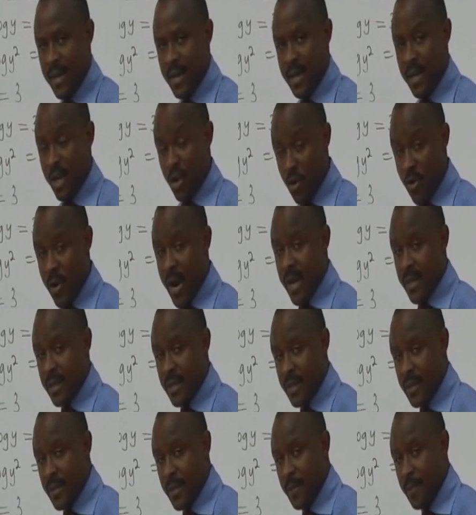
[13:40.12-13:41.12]
You know that.
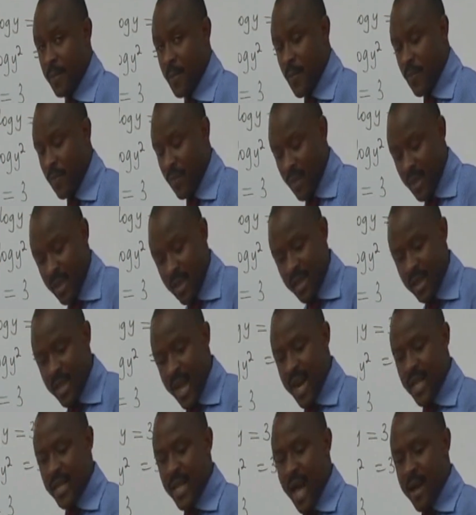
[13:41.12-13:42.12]

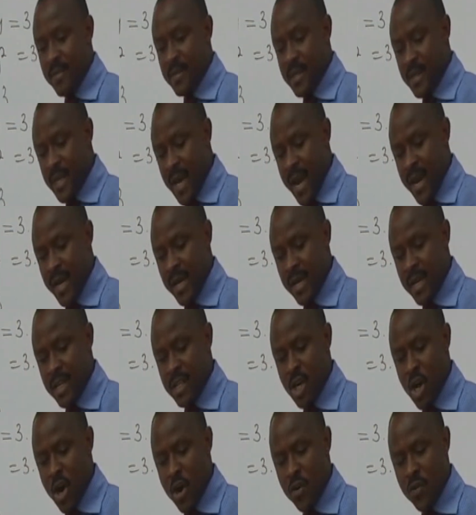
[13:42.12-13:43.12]
10 times 10
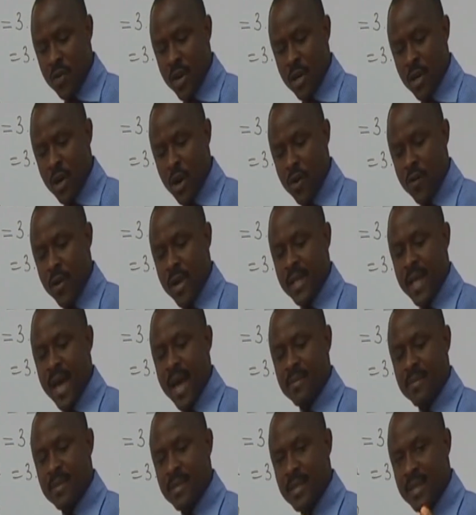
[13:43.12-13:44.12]
is 100. 100
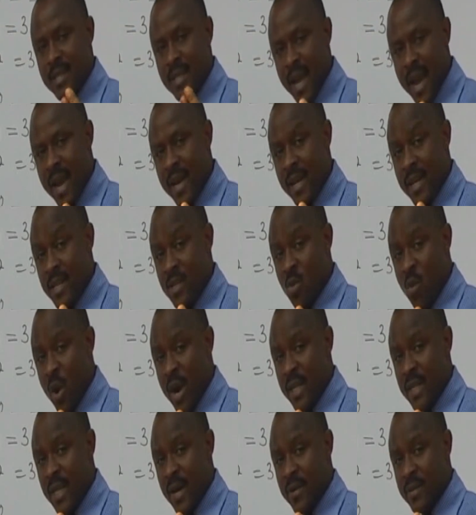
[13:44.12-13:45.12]
times 10 is
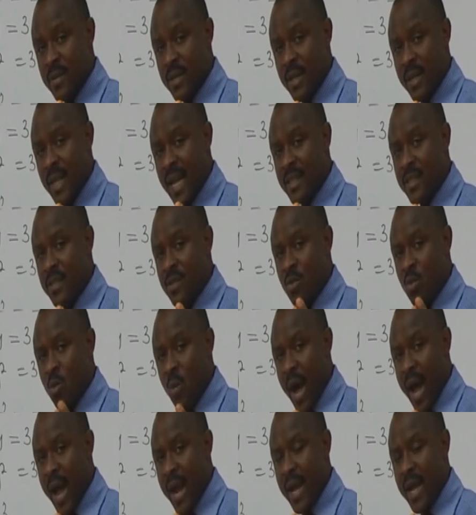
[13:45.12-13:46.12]
1000. That is
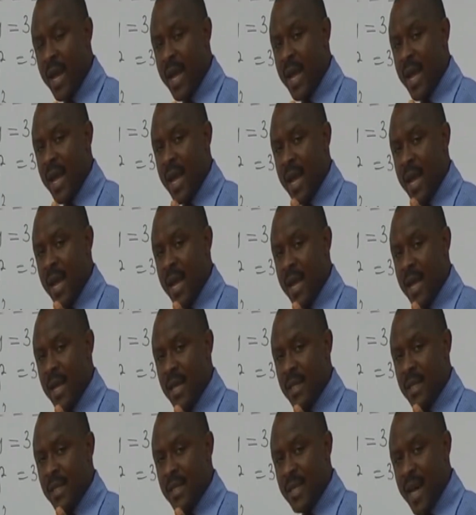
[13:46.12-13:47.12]
why
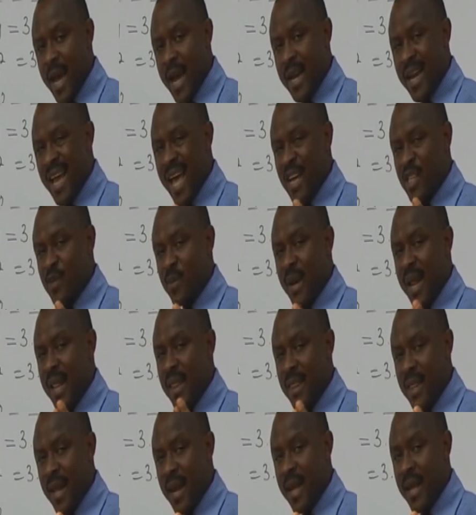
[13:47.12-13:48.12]
10 exponent
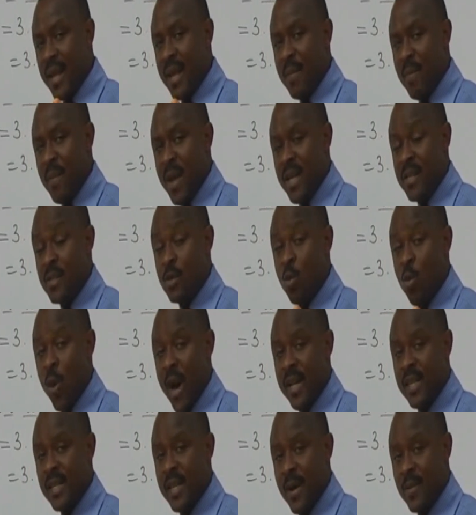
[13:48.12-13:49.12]
3 means
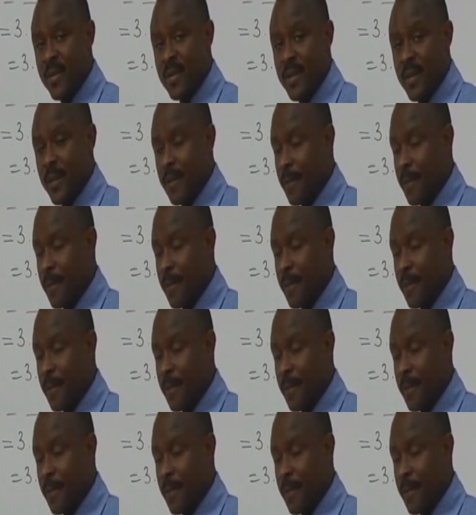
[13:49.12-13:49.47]
1000.